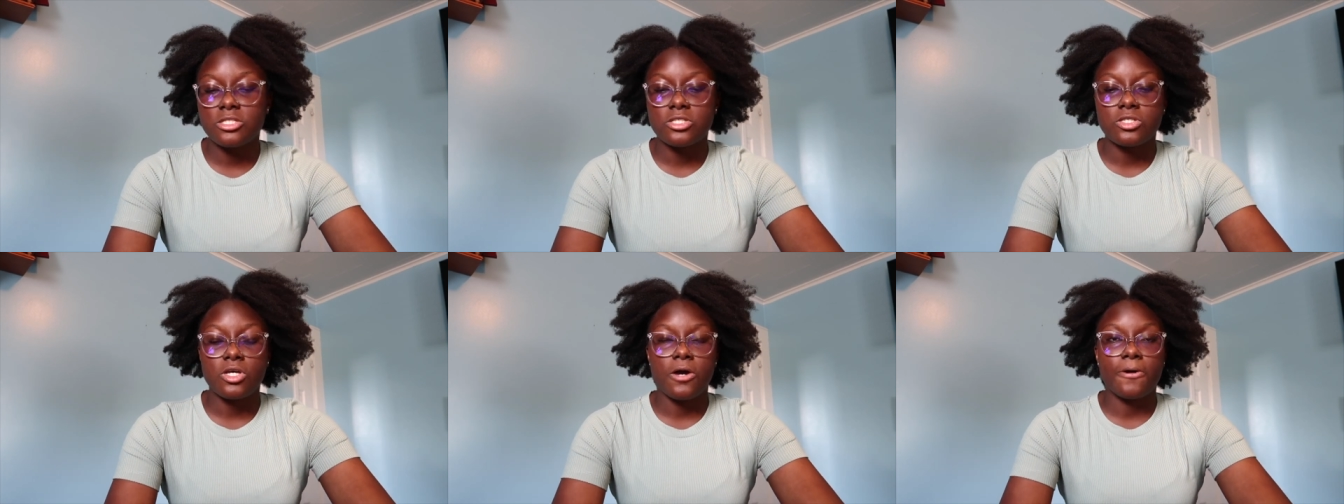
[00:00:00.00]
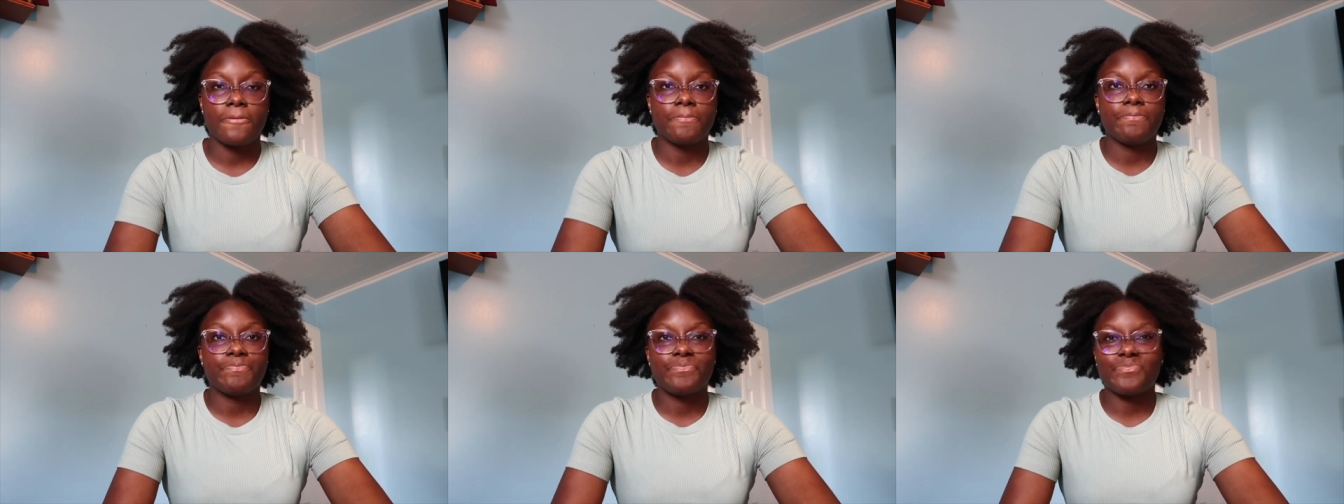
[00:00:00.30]

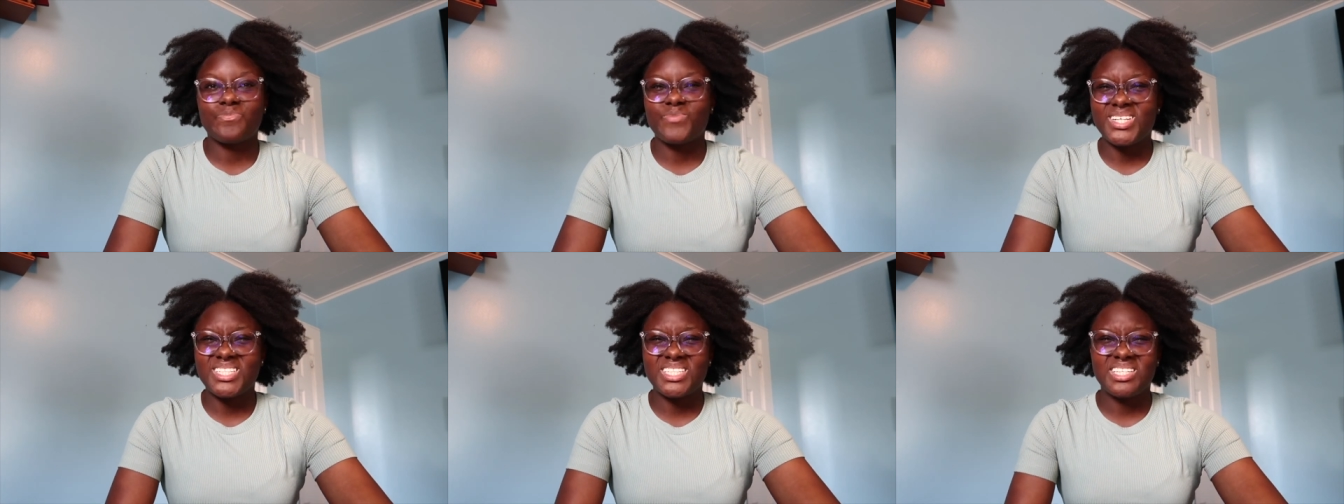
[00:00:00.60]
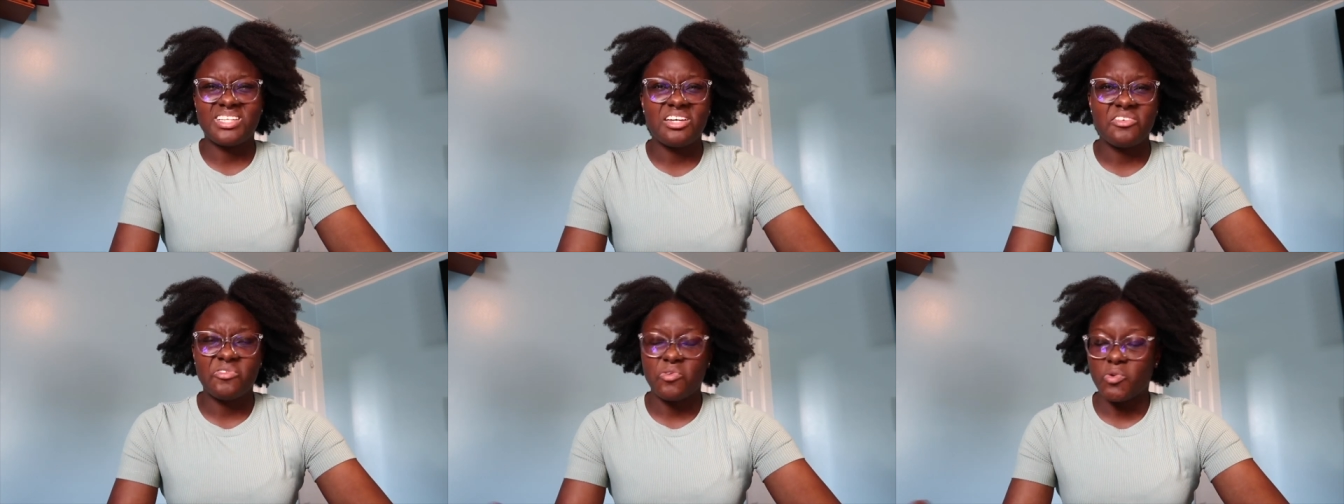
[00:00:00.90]
So it's a
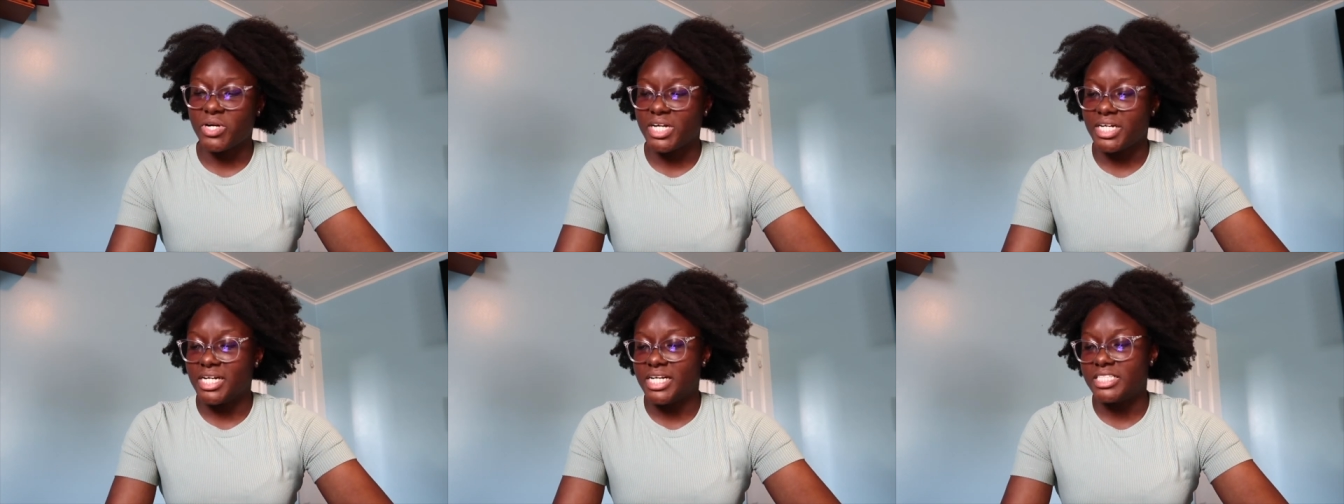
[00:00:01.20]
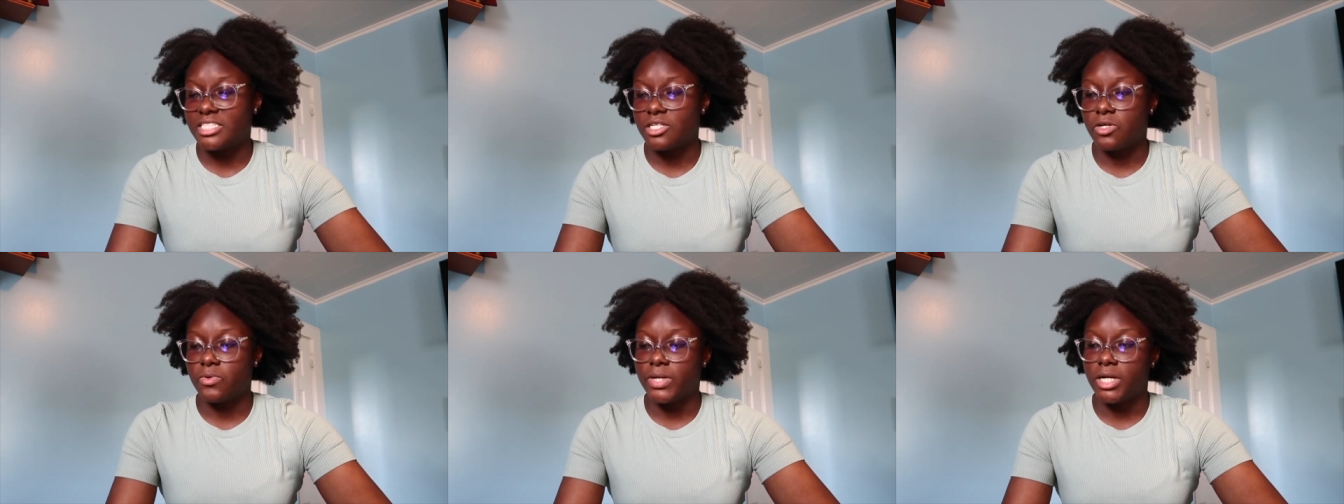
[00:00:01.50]
lot of
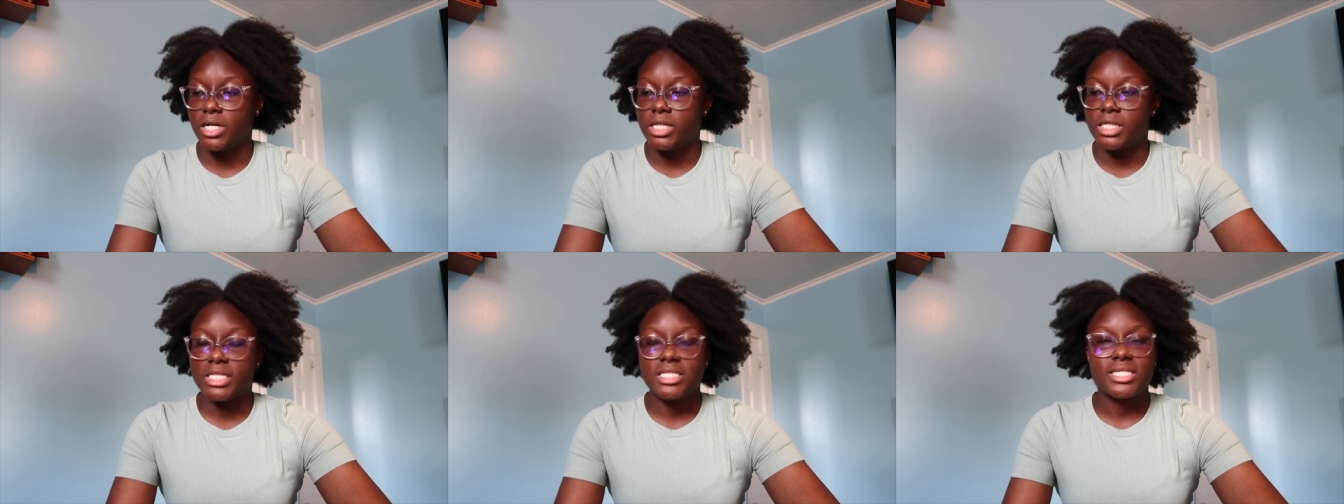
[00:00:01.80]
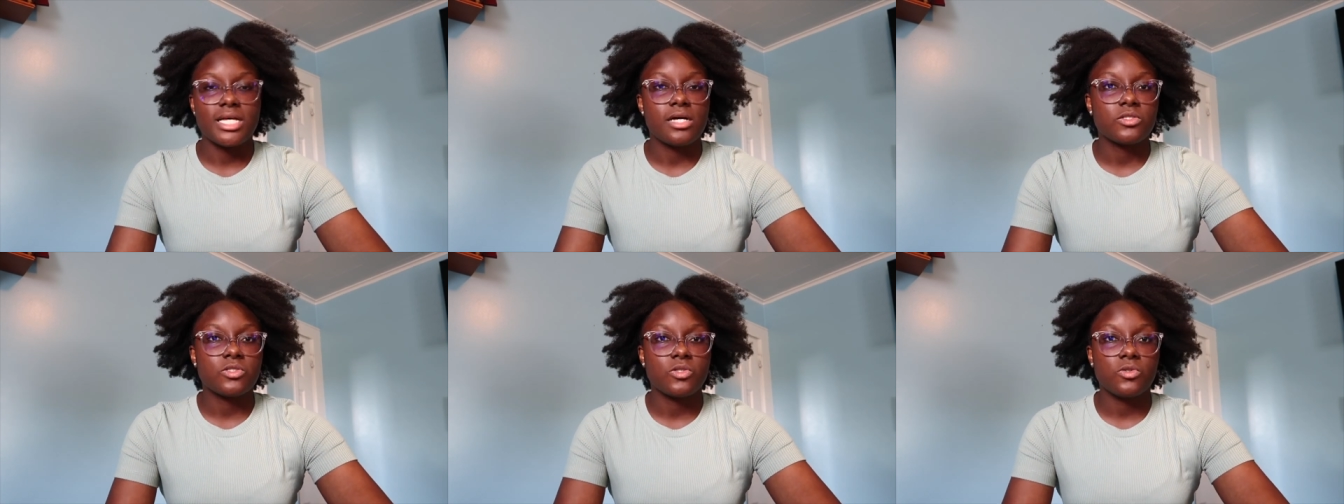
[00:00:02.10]
organizing going on in this
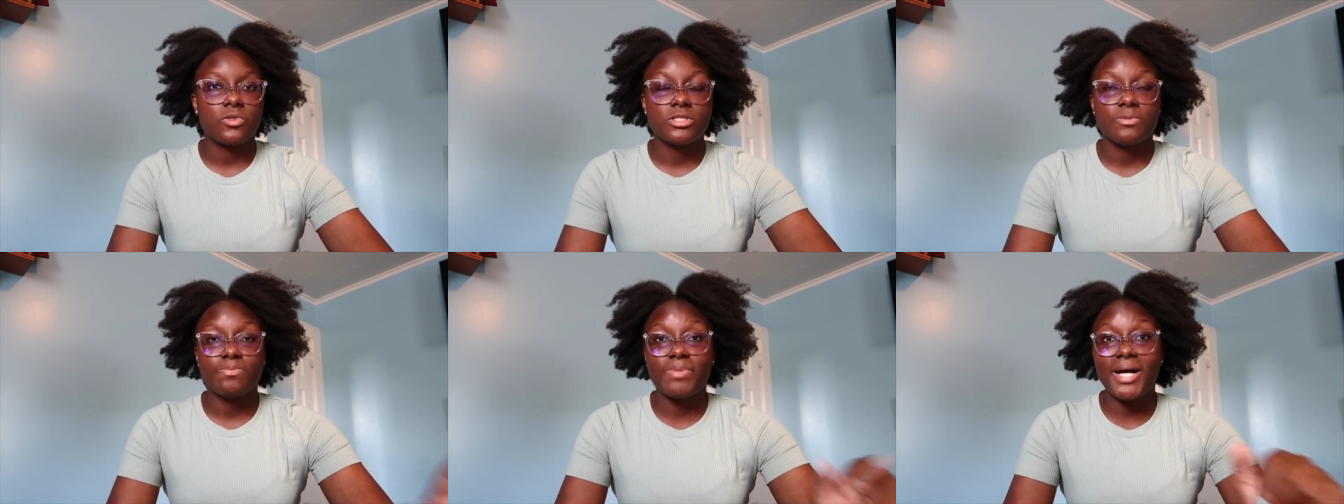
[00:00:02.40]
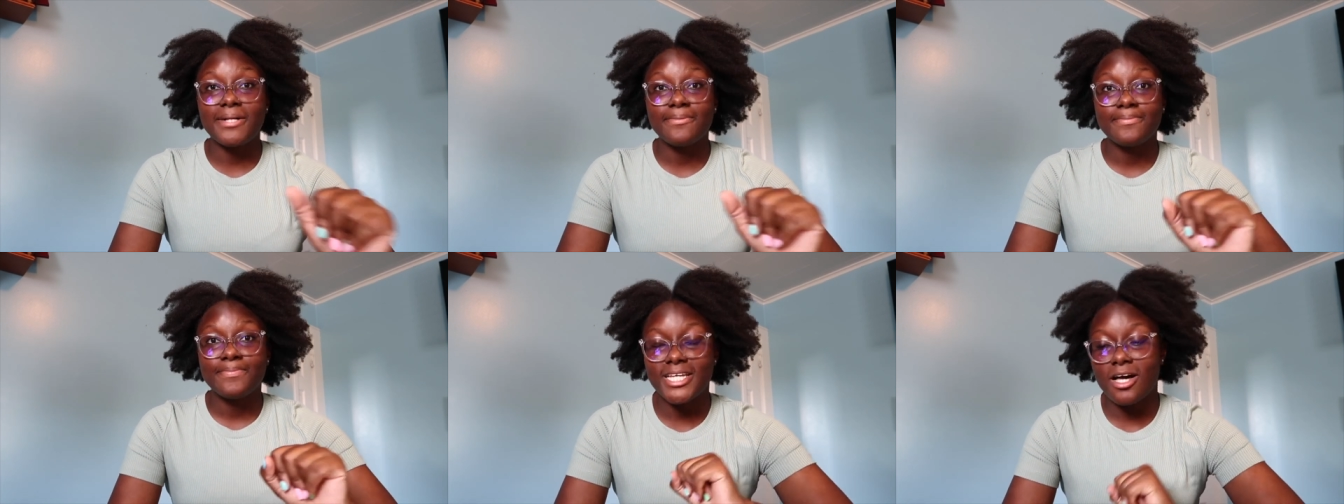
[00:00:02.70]
household.
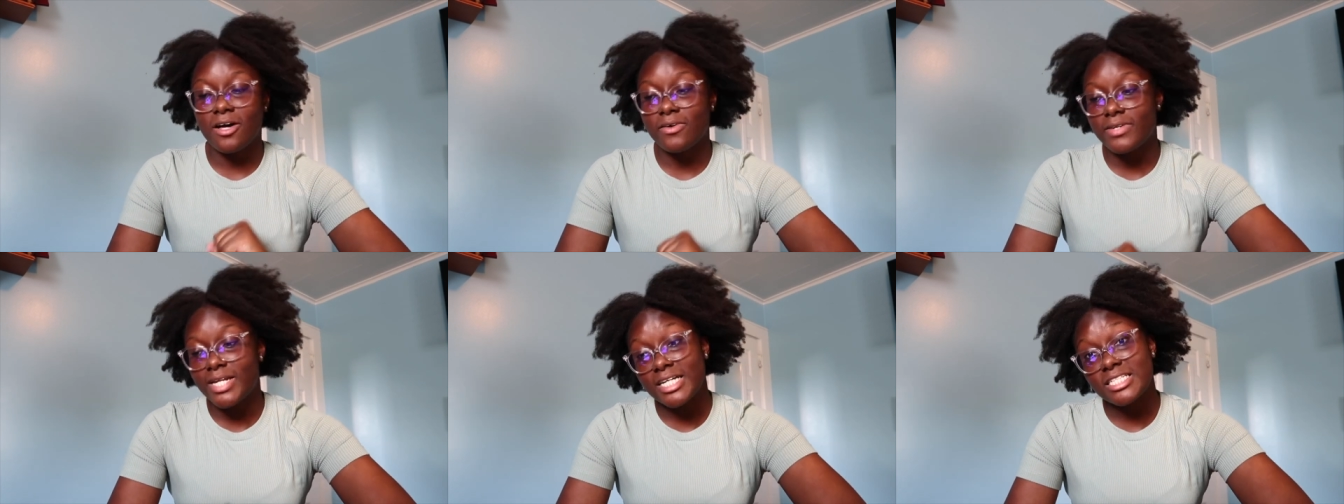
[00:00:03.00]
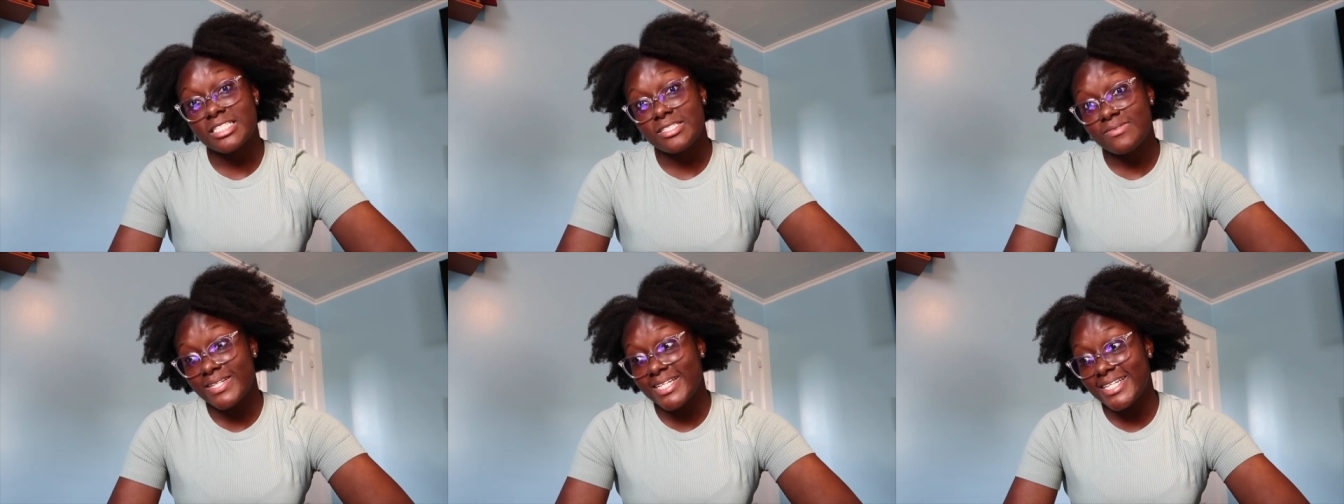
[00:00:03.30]
But see y'all
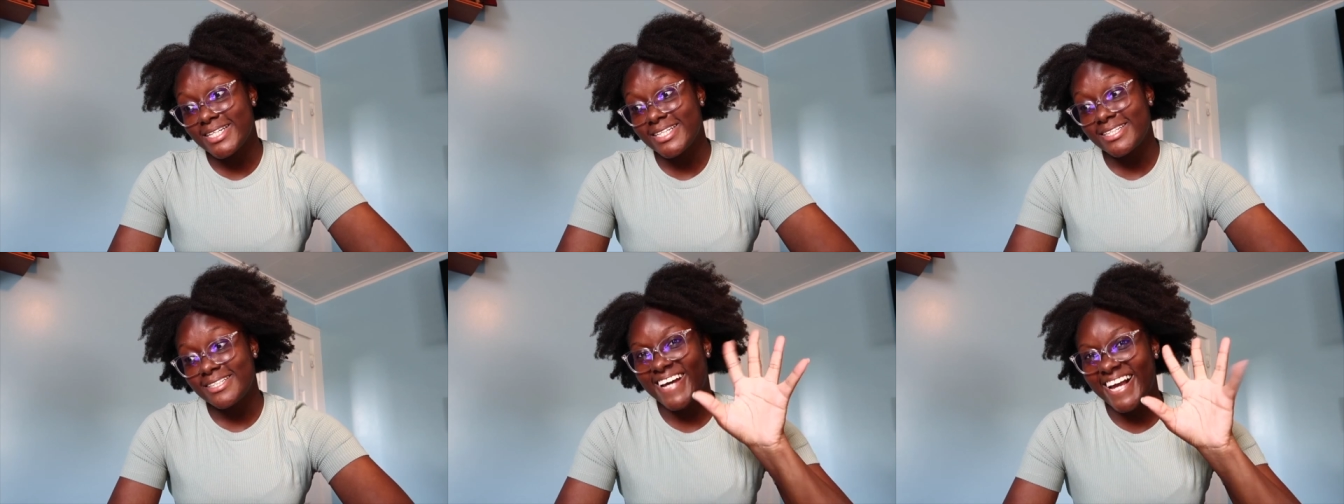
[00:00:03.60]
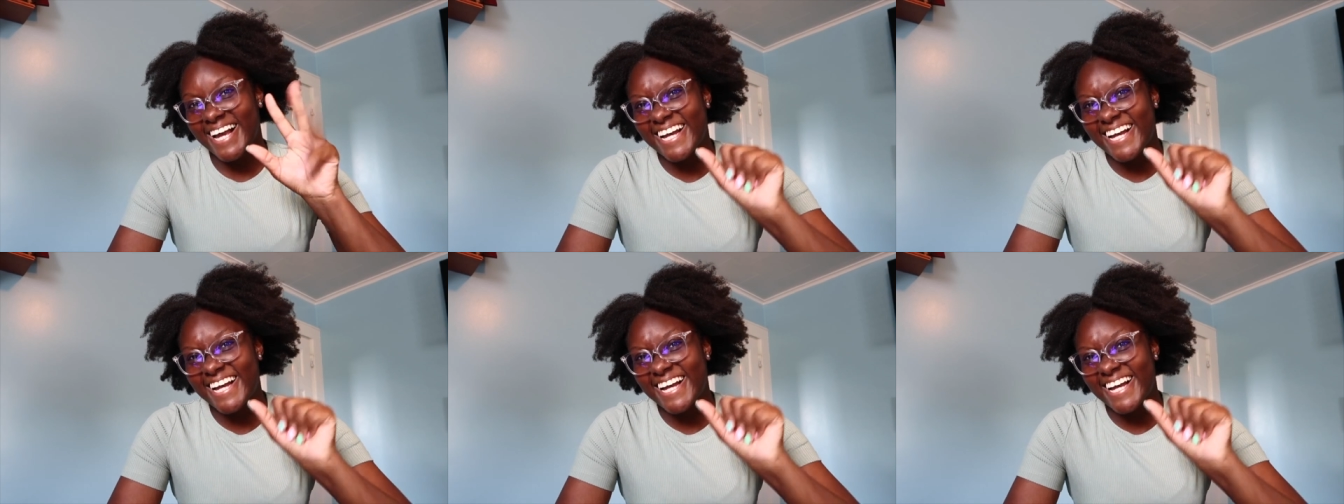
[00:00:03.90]
next week. Bye